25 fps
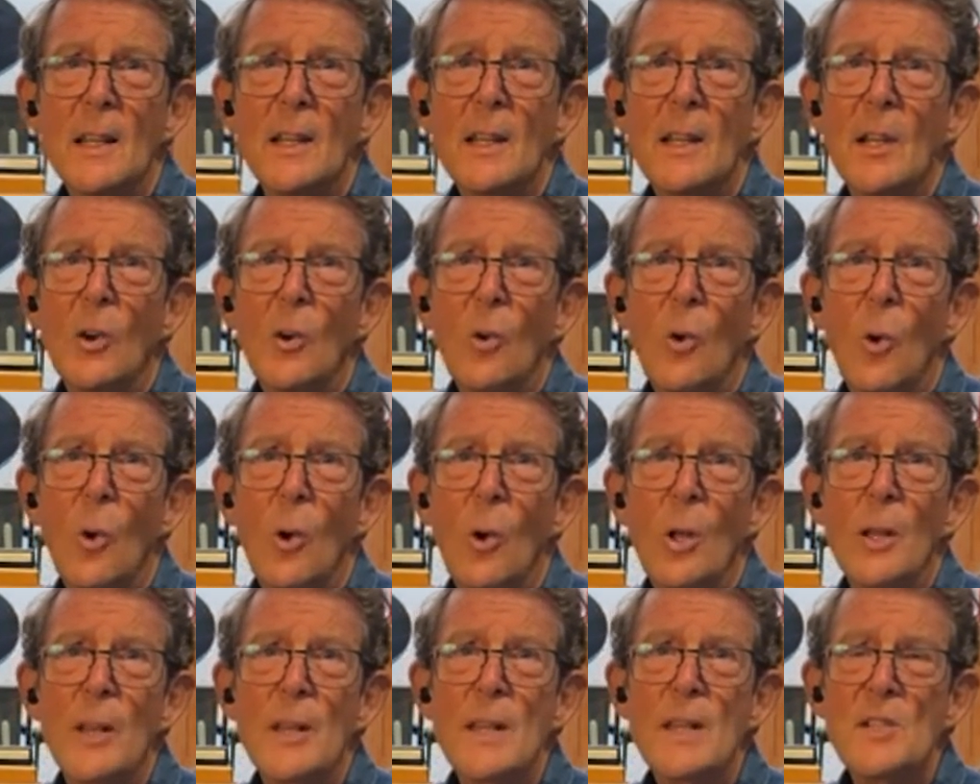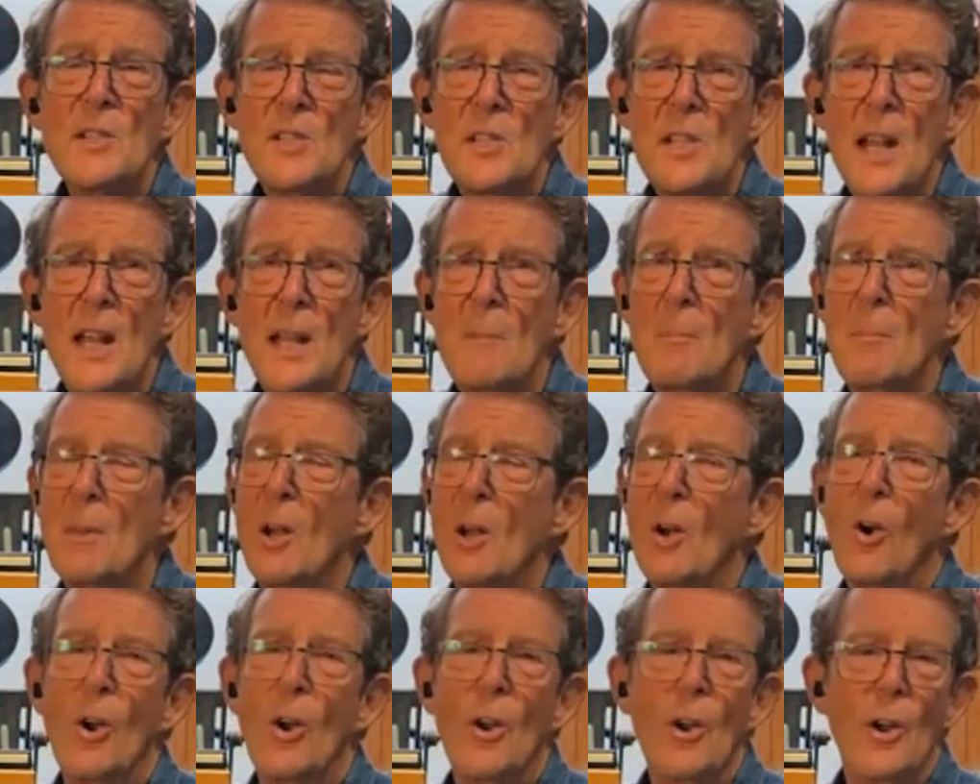They're all the same.
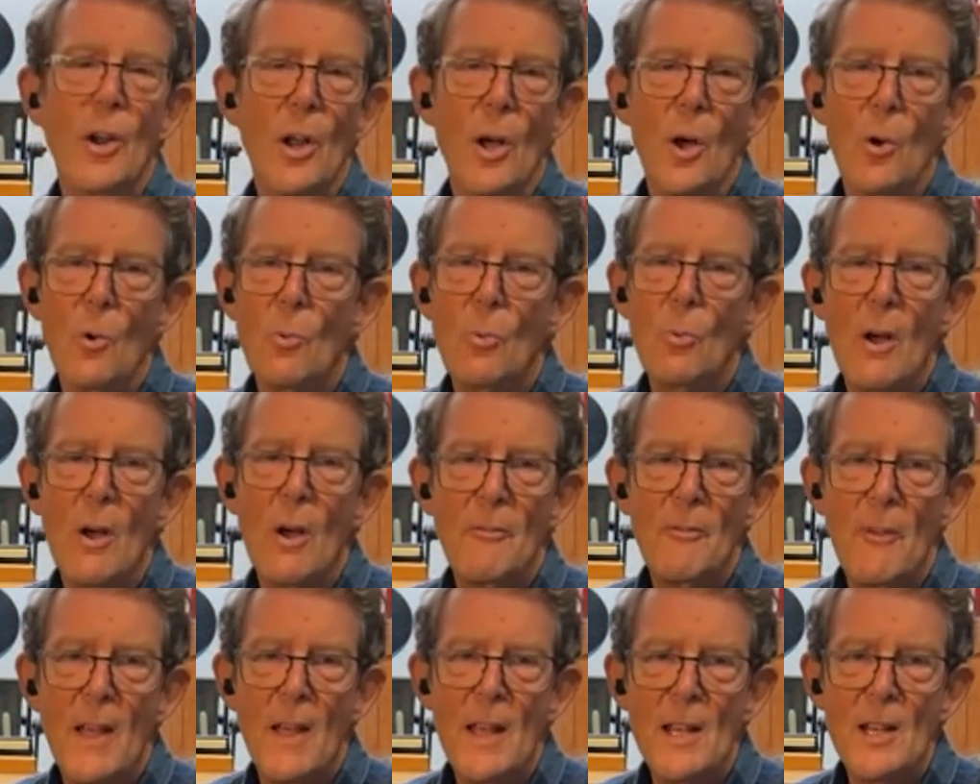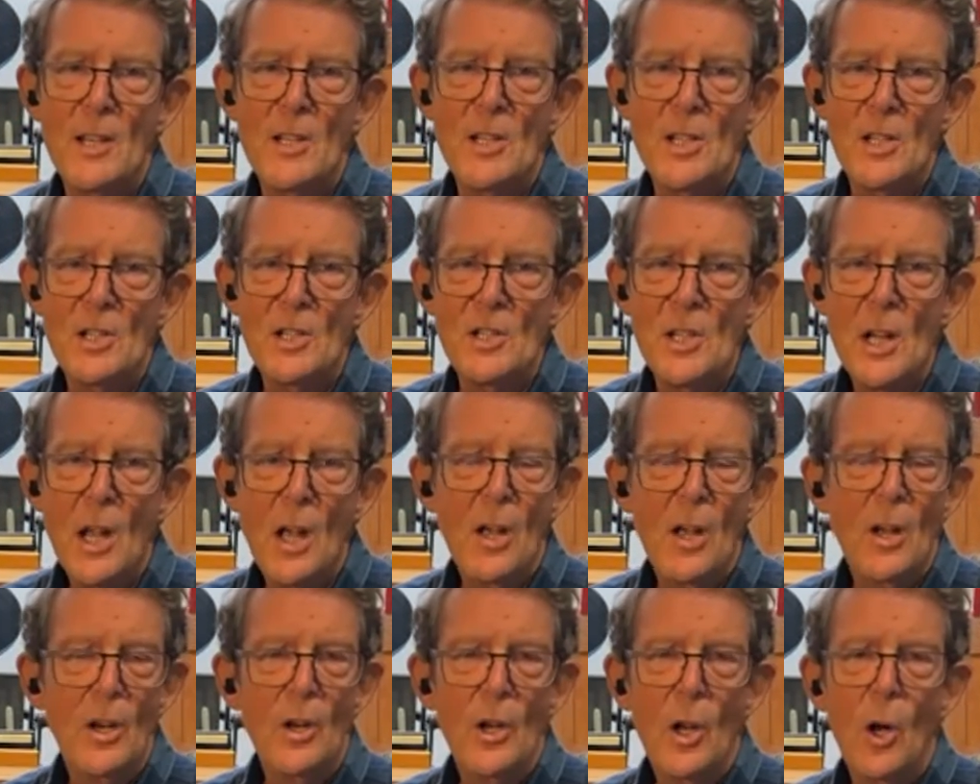There are no rough
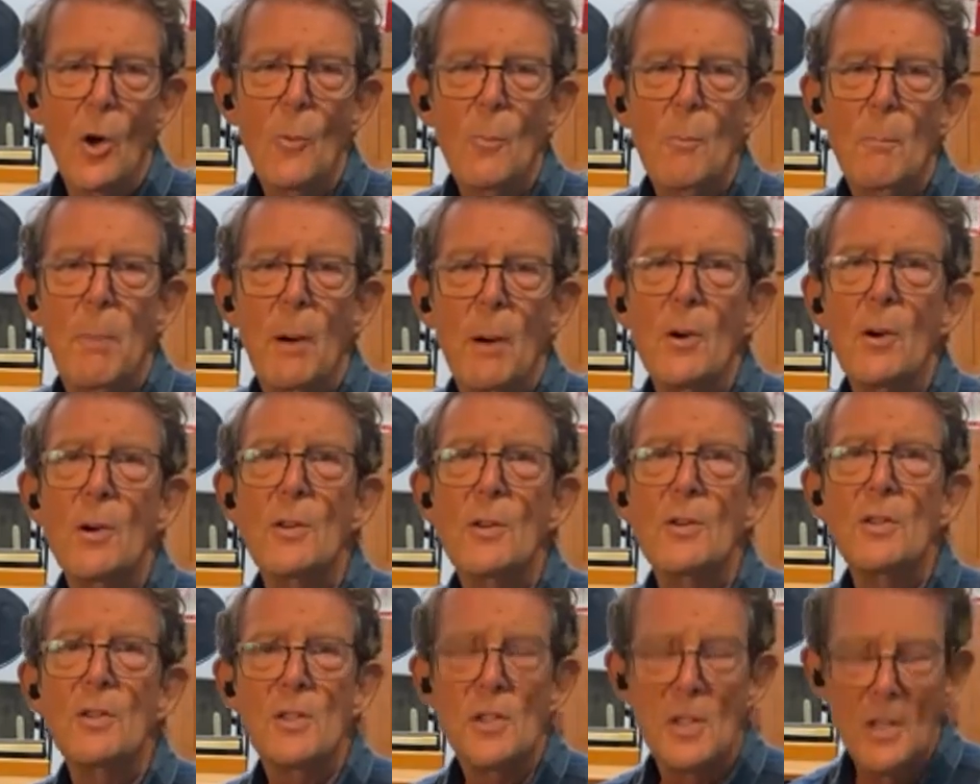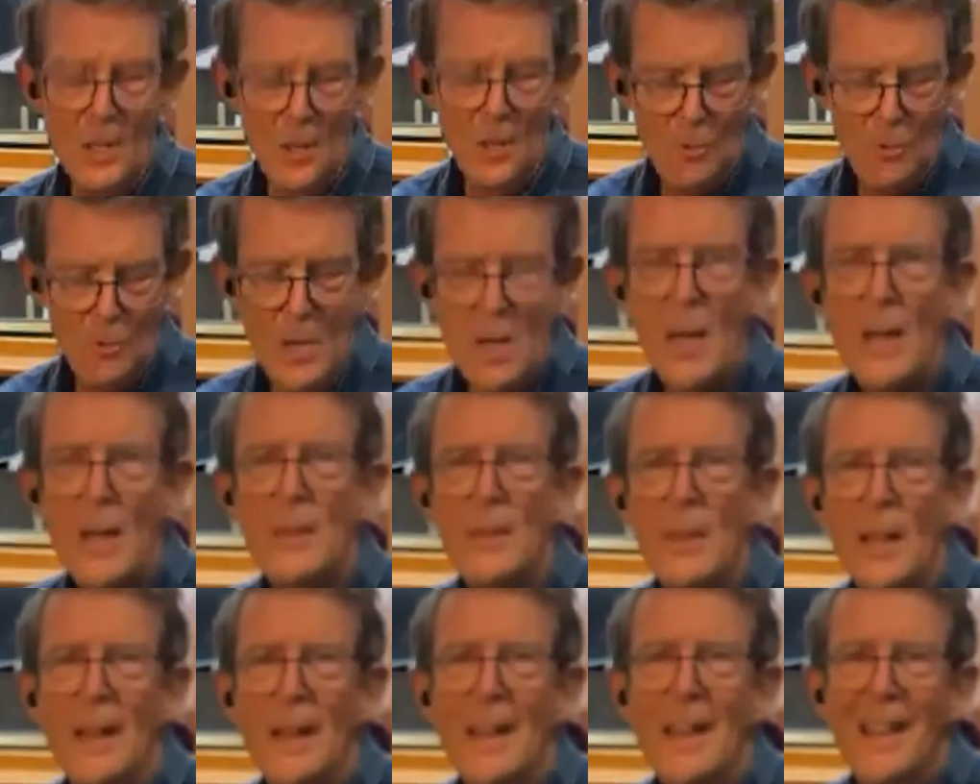edges, no burrs, no
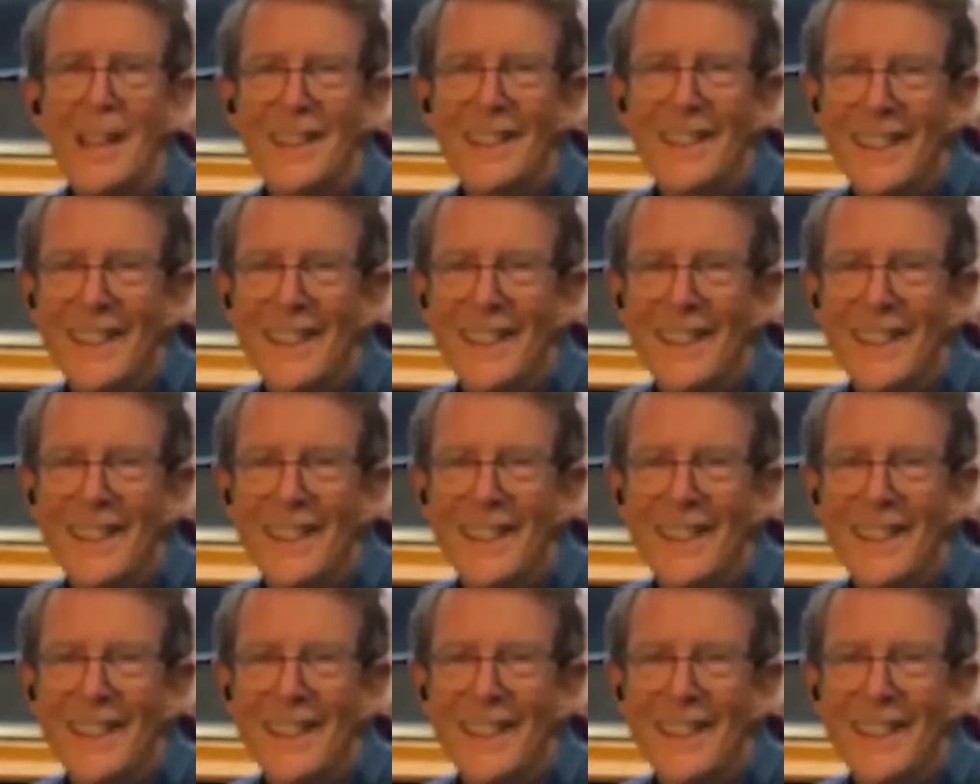nothing.